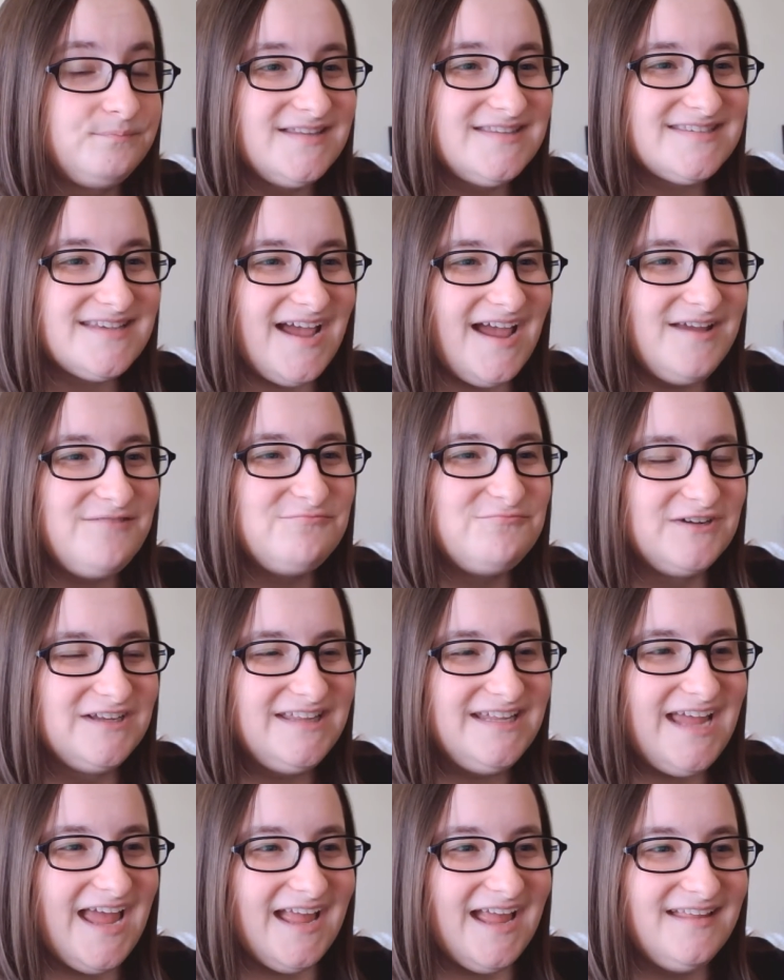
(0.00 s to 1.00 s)
That's- I
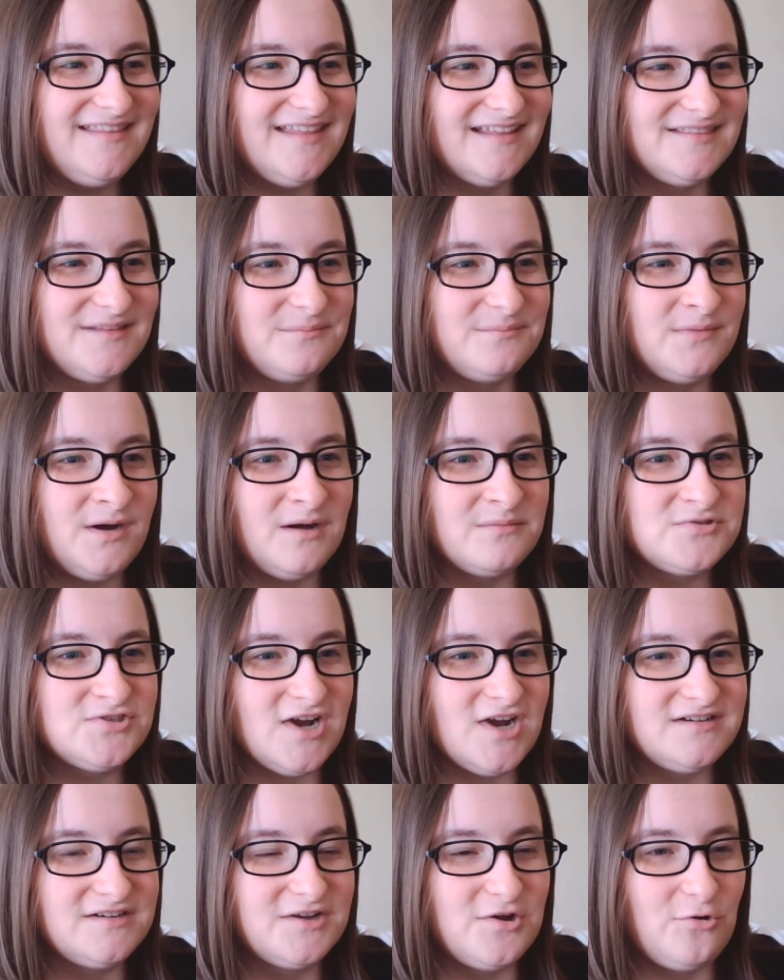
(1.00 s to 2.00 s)
really hate that the mom
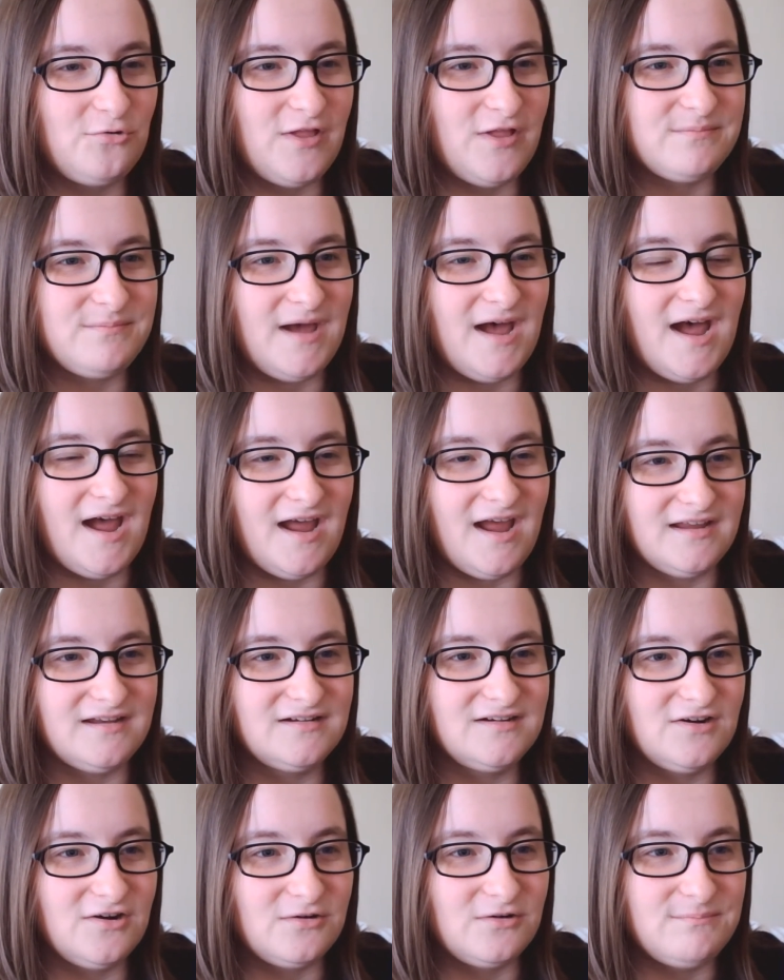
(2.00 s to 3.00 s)
tried to go like
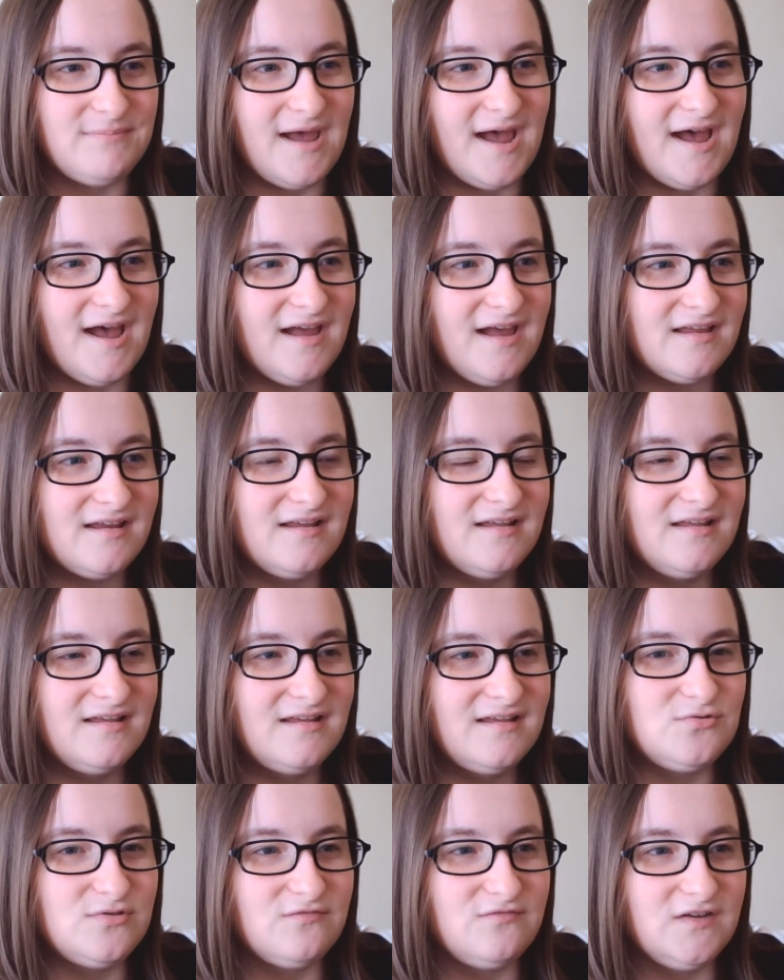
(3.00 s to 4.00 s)
behind her back
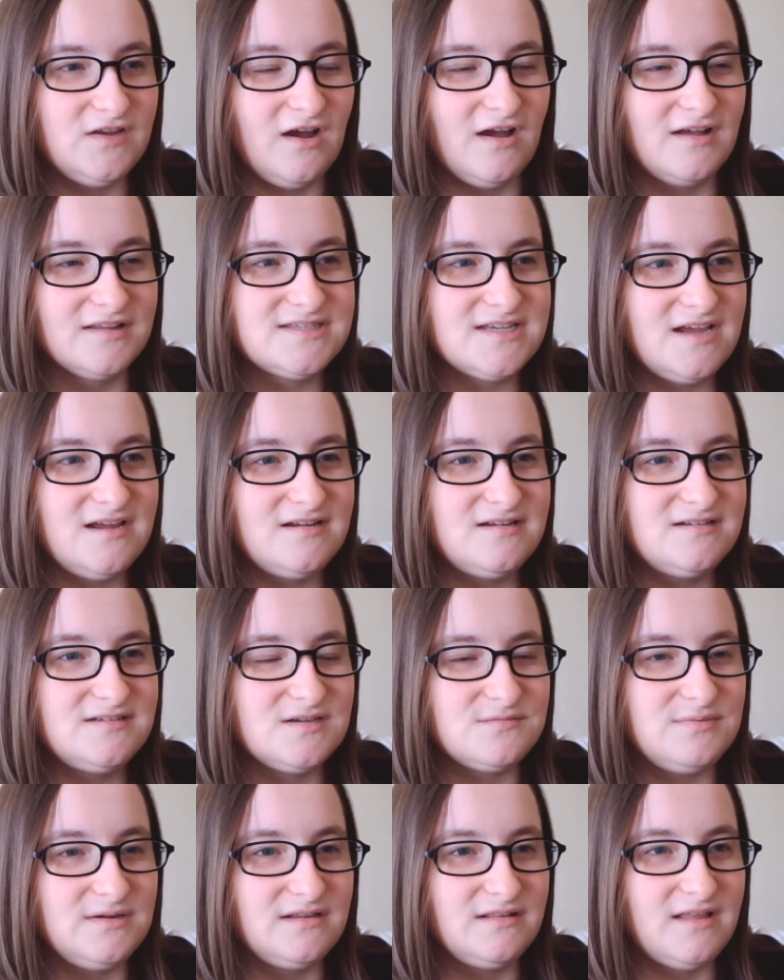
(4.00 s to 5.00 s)
to the fiance
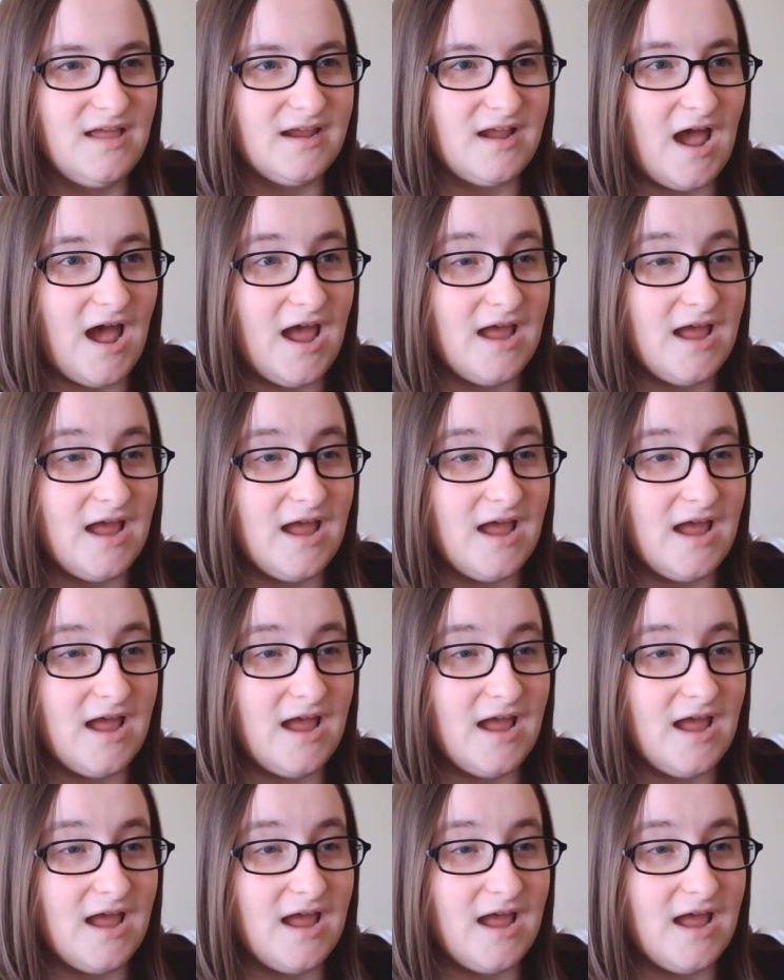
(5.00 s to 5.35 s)
to be like,